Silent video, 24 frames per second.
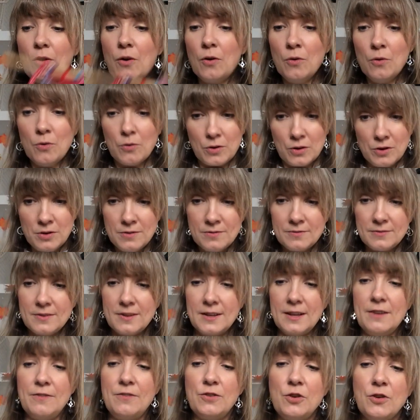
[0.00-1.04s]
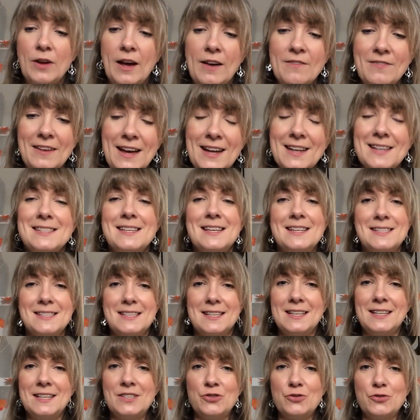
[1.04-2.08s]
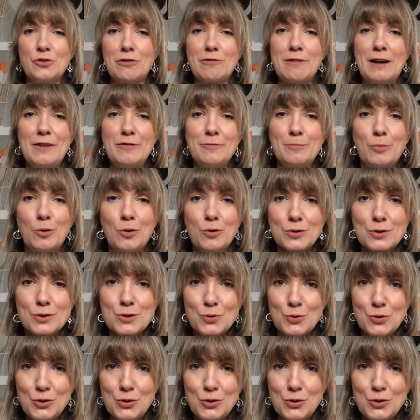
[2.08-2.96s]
or if you have access to these in your craft box,